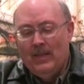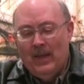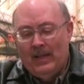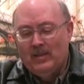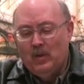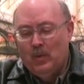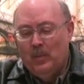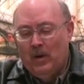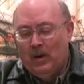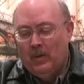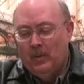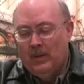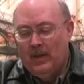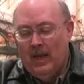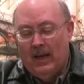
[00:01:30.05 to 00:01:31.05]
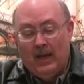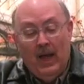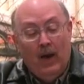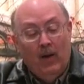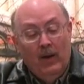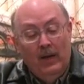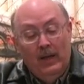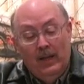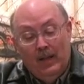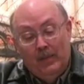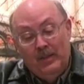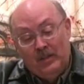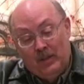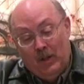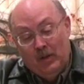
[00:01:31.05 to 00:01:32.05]
And that's a remarkable thing. Now,
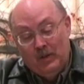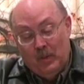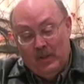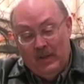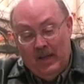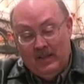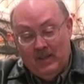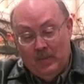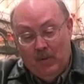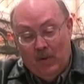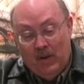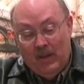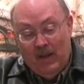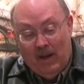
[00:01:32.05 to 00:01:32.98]
let me just close with a testimony,